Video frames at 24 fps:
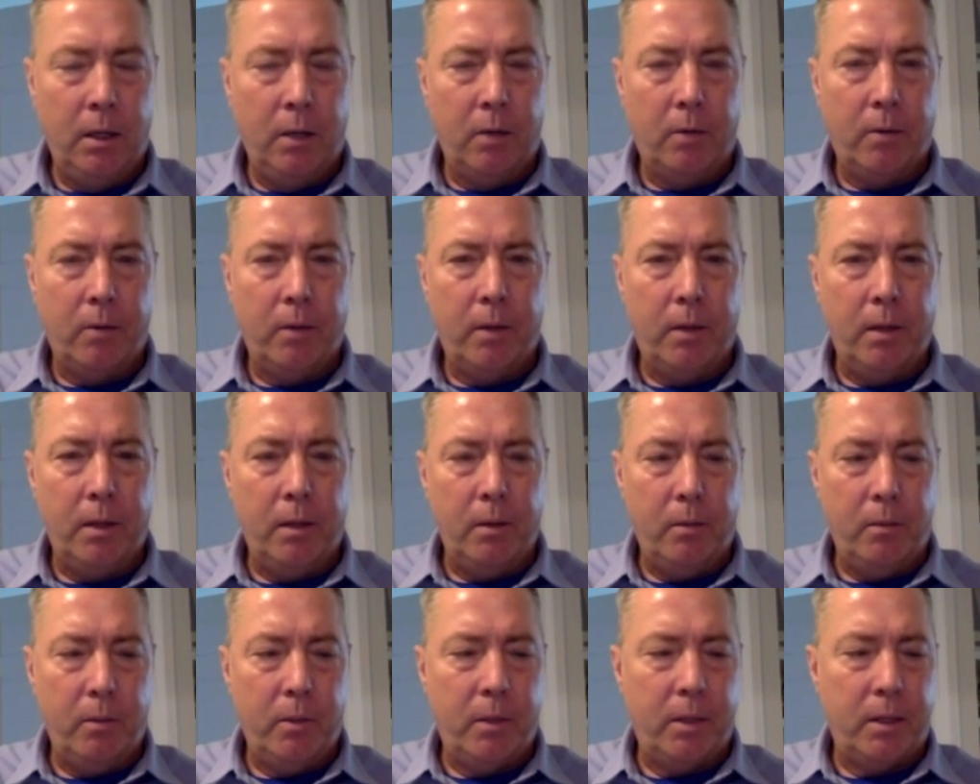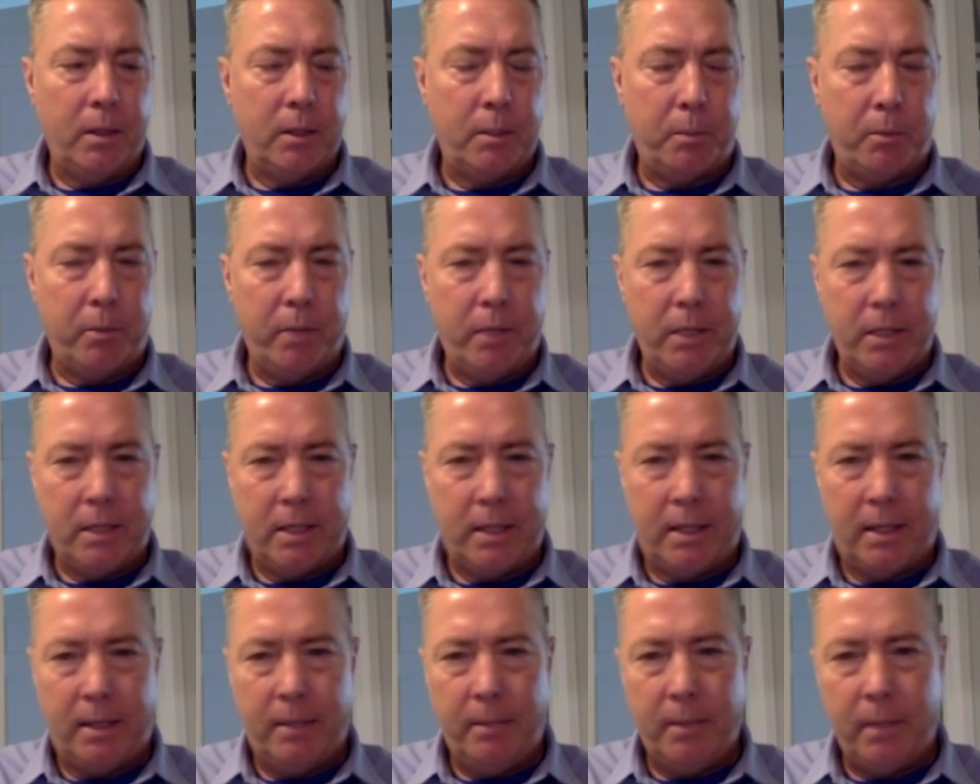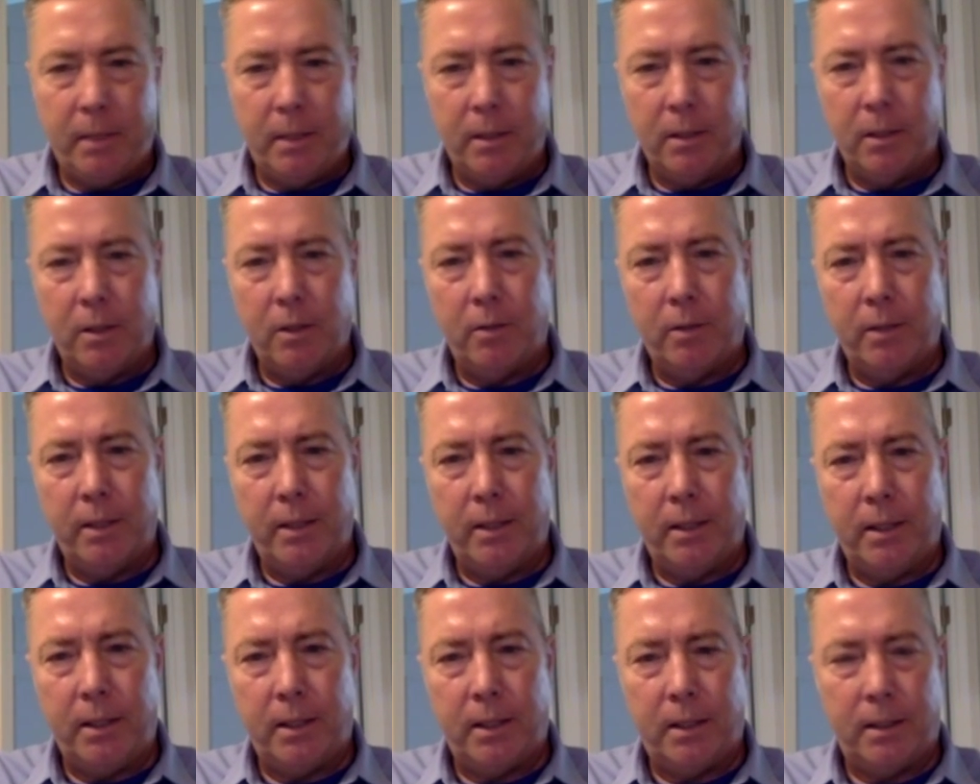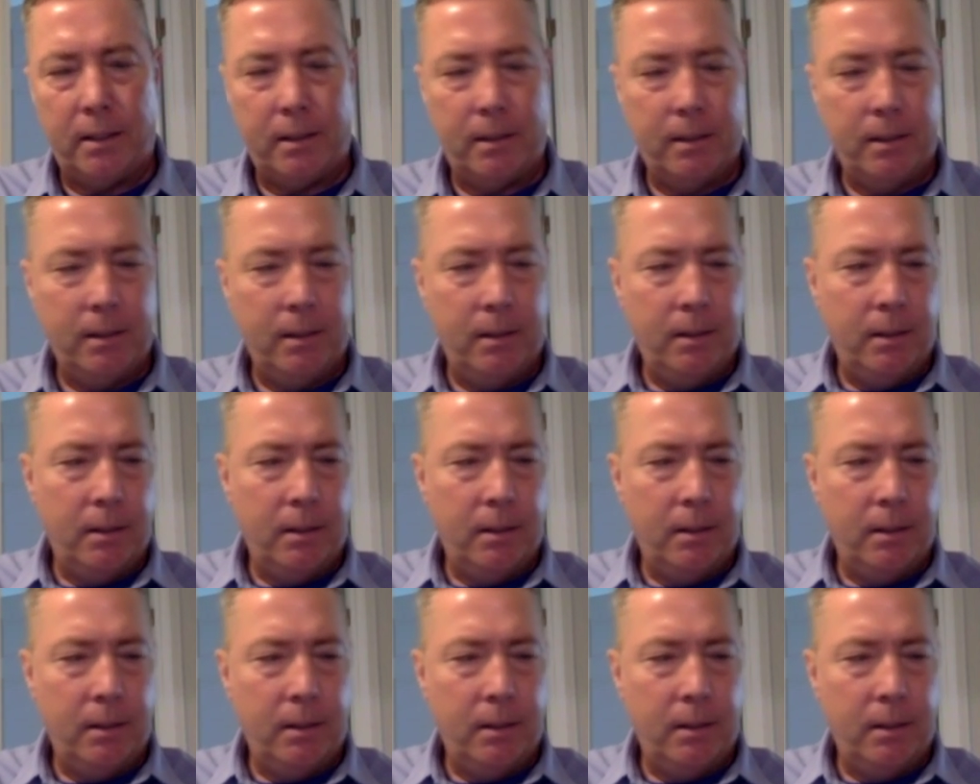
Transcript: you know, with this point in time, undergoing uh,